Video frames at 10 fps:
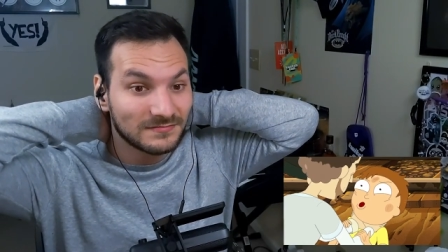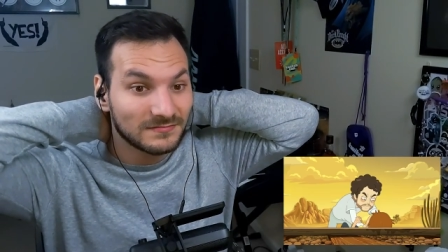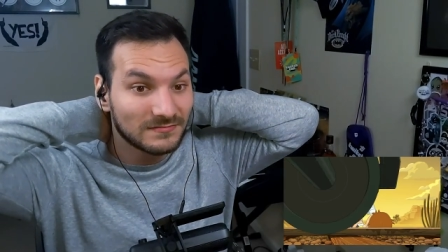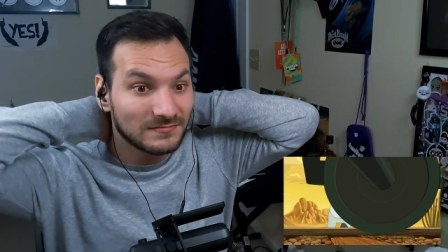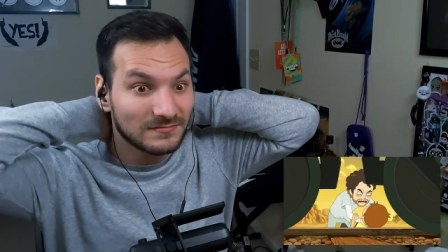
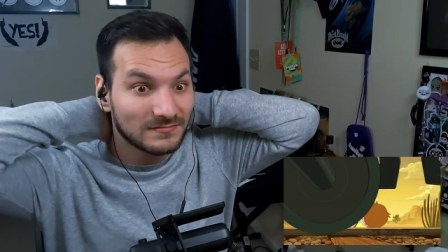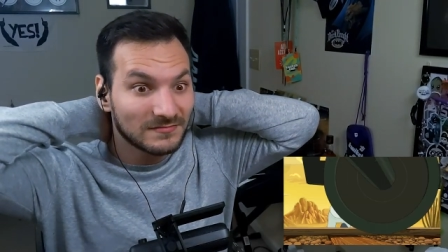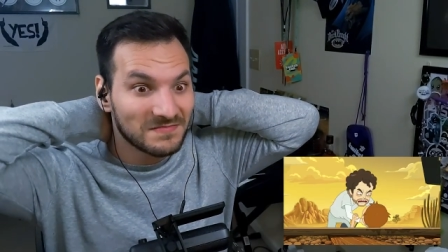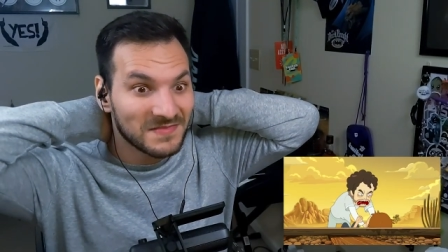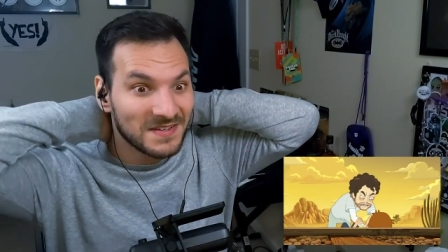Pity.
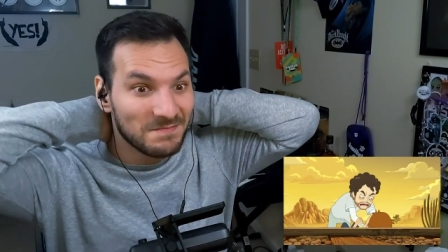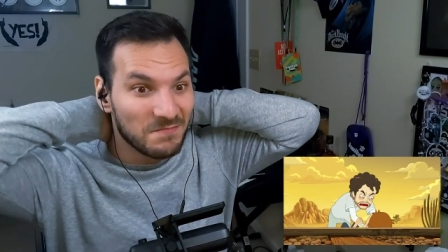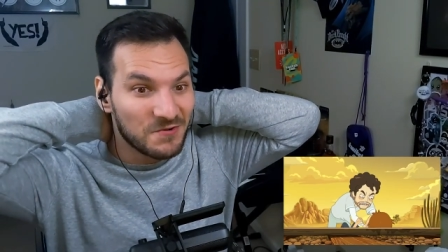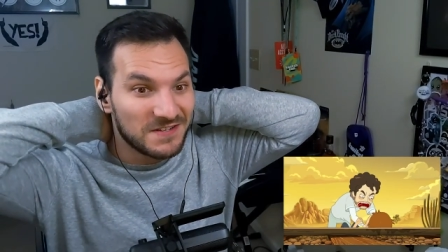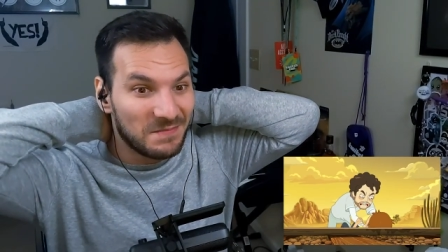I
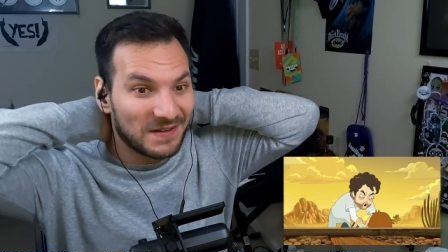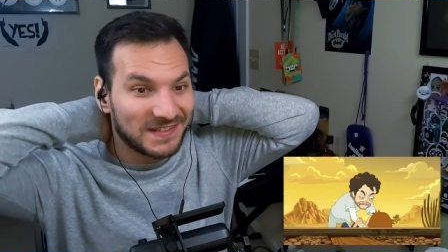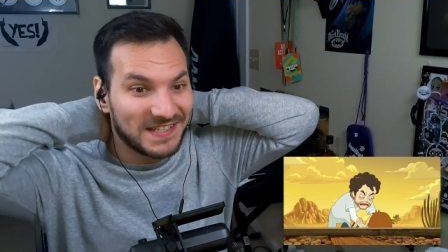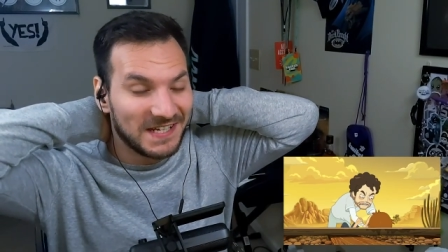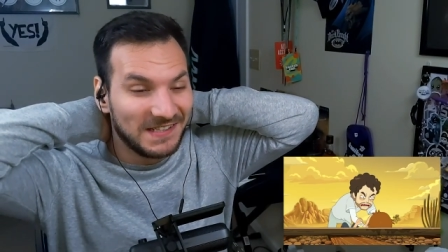can't. Morty's about
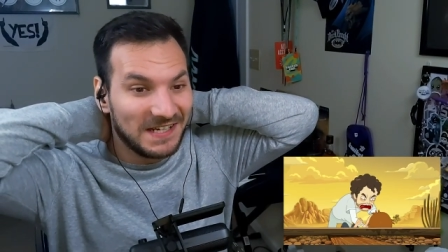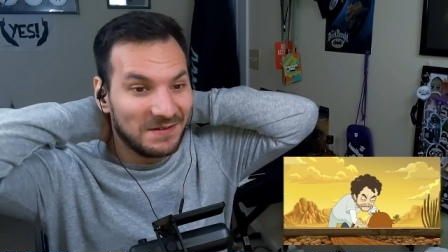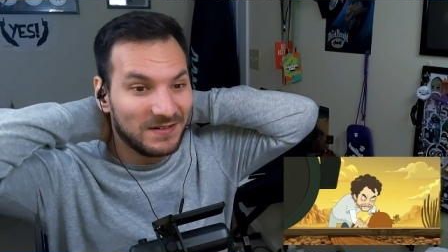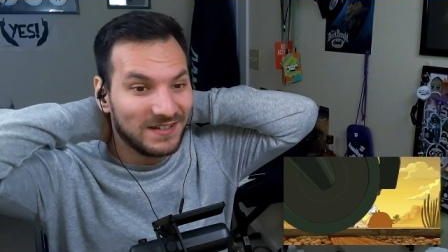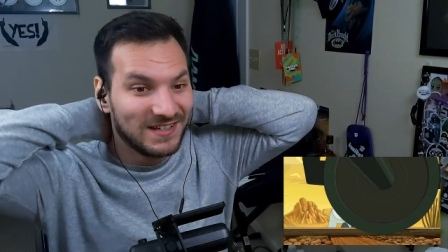to kill
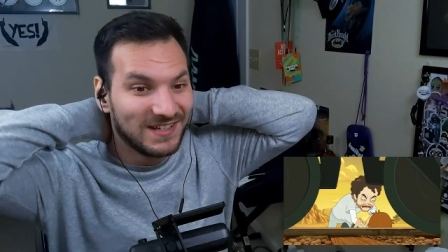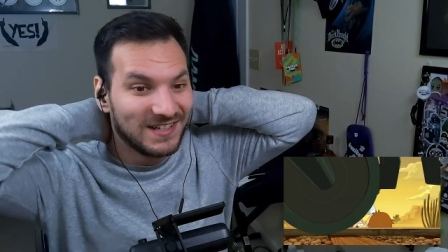him. To me